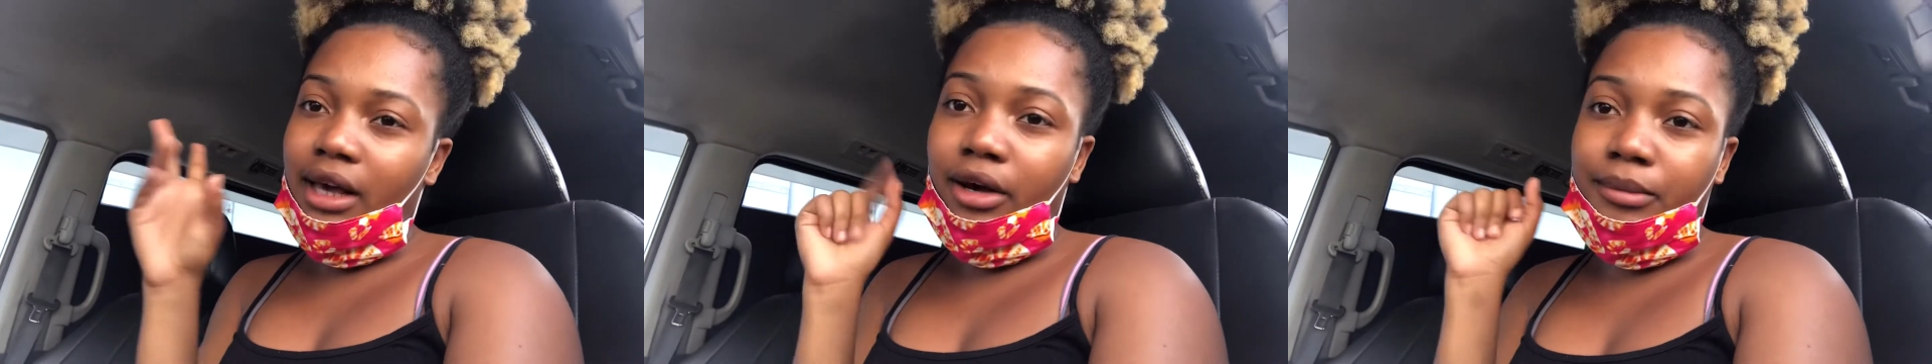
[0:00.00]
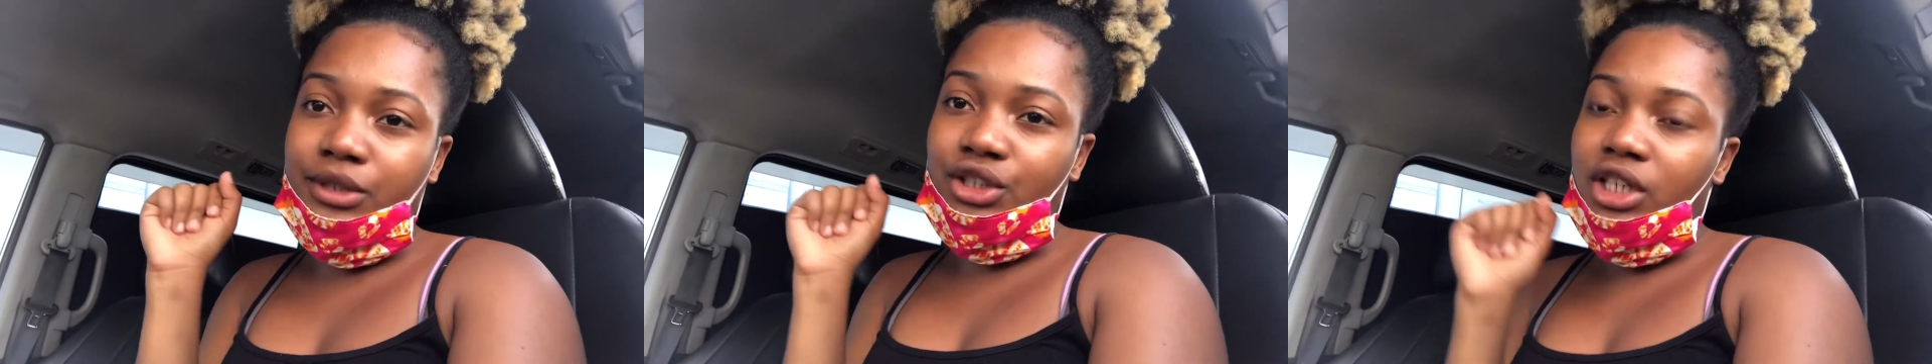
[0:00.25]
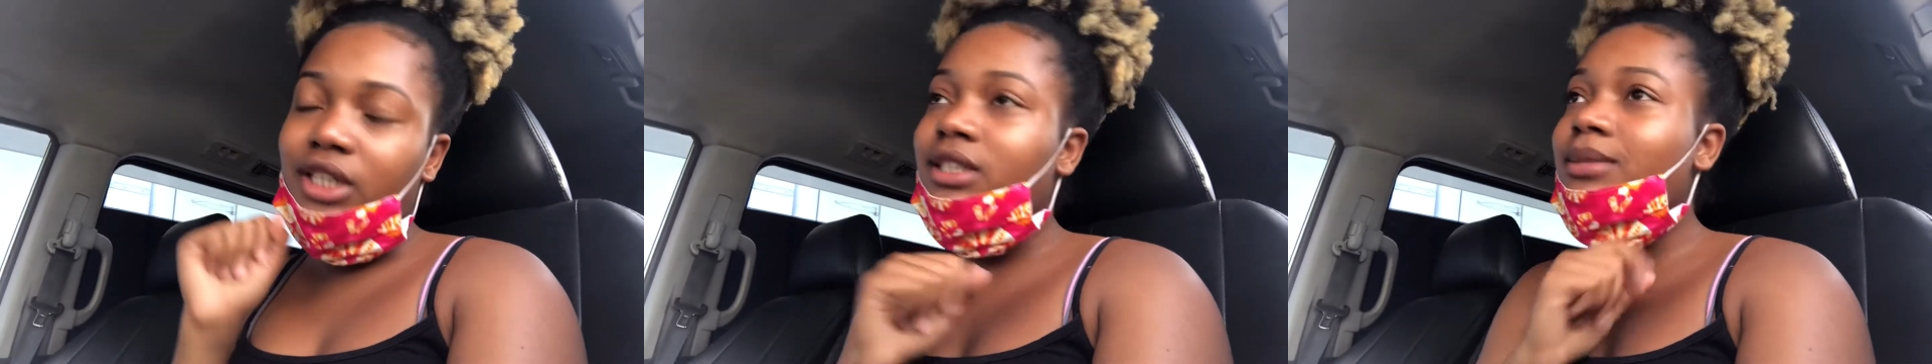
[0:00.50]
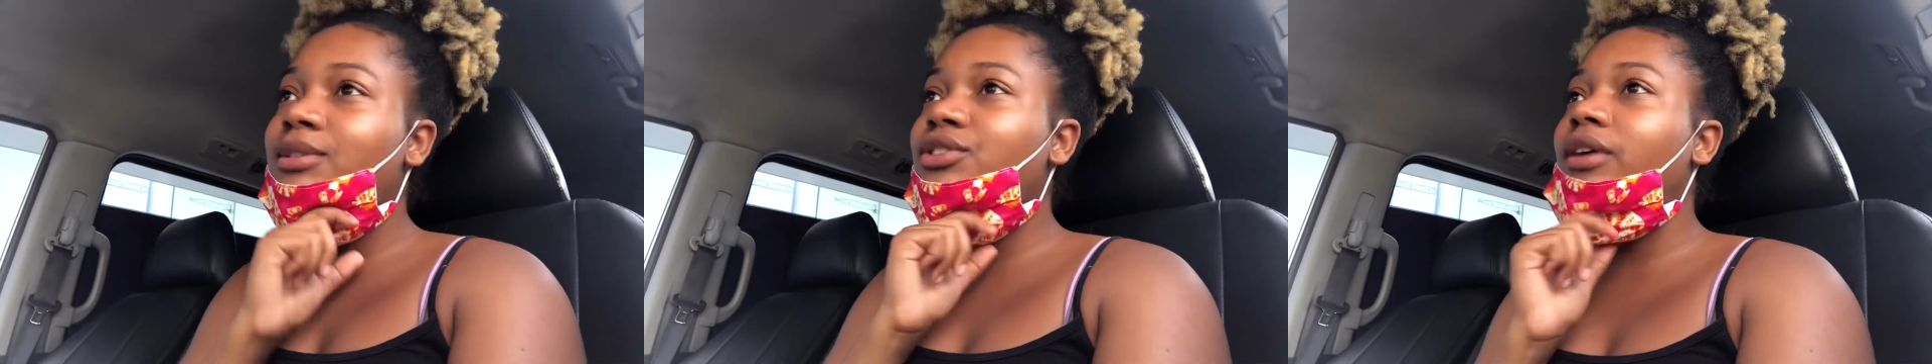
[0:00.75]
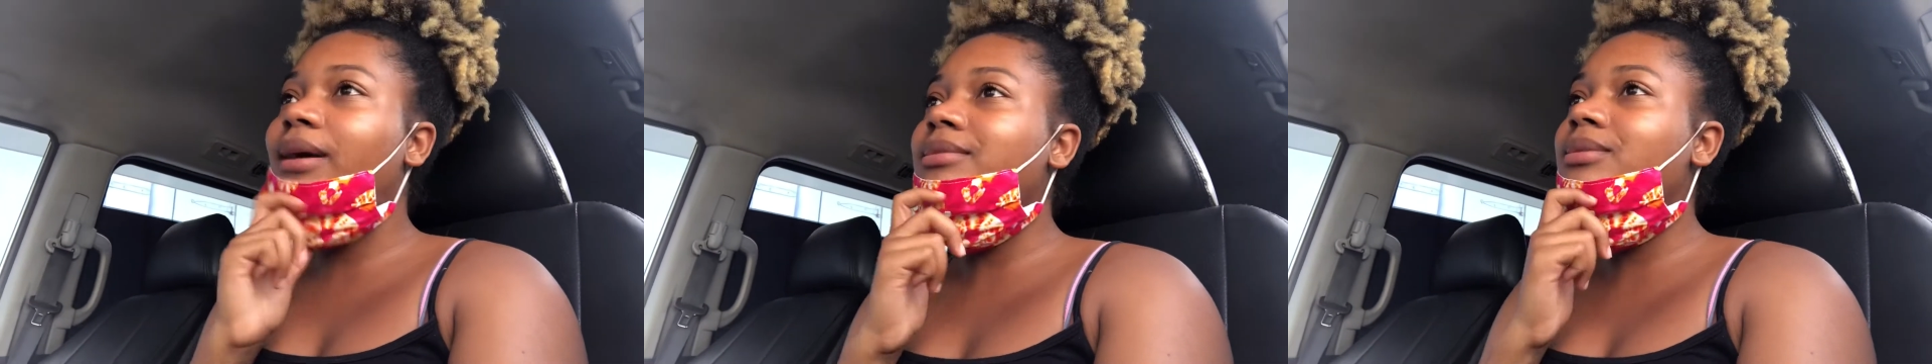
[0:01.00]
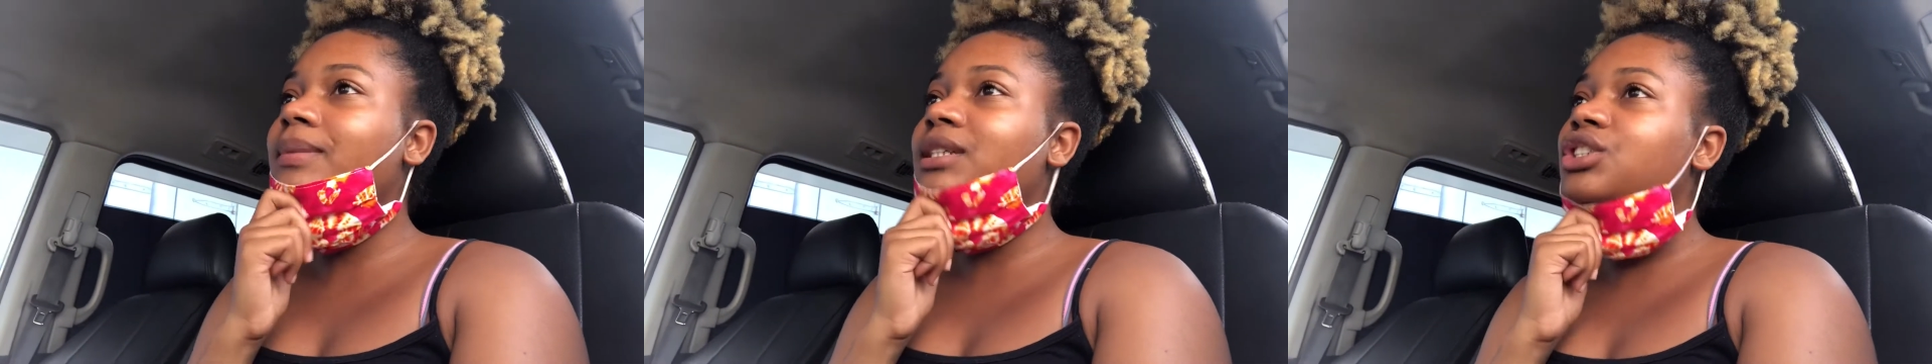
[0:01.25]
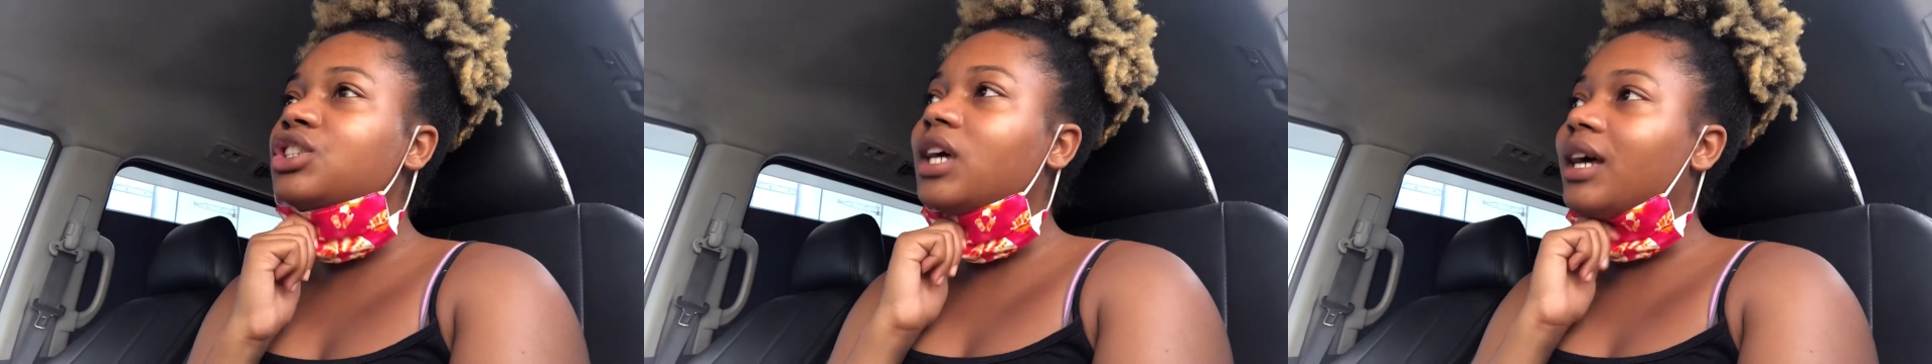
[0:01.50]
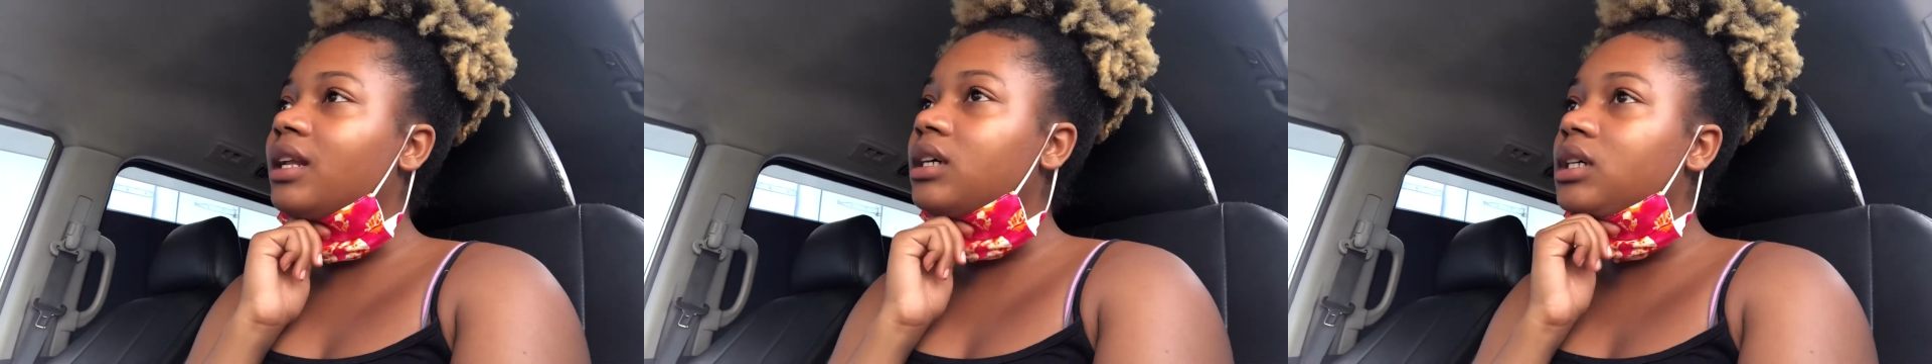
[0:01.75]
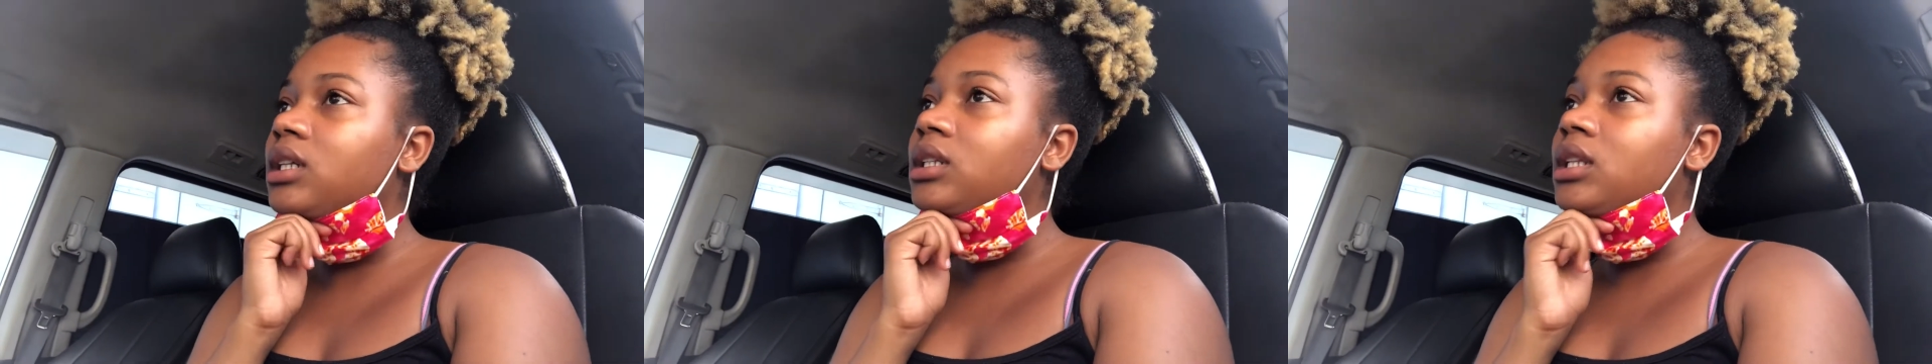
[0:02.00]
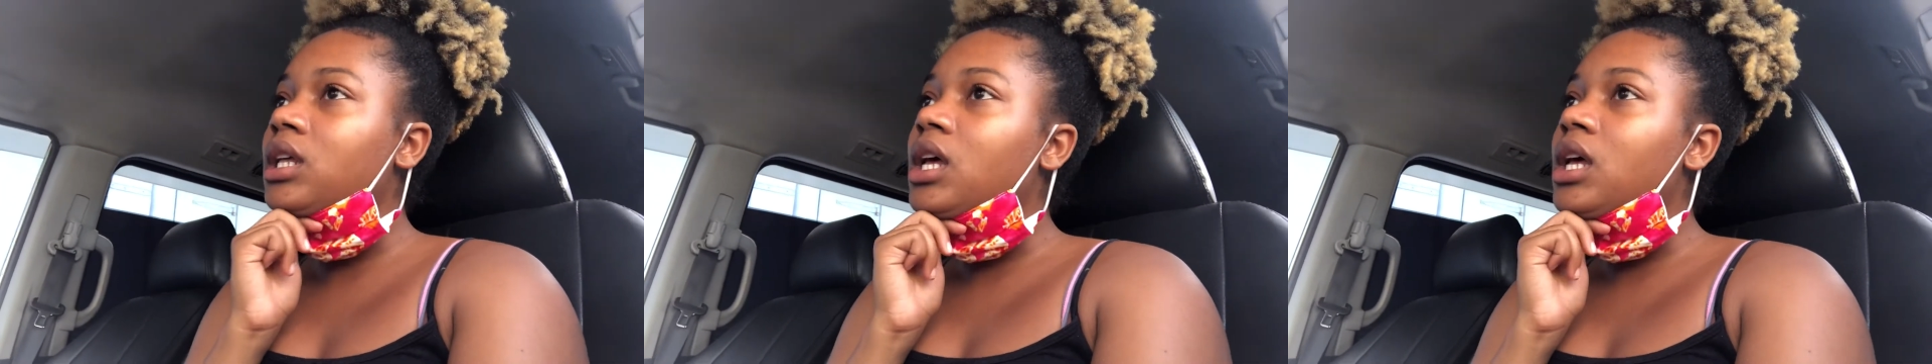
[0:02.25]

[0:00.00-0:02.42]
comment, share, and subscribe to my channel.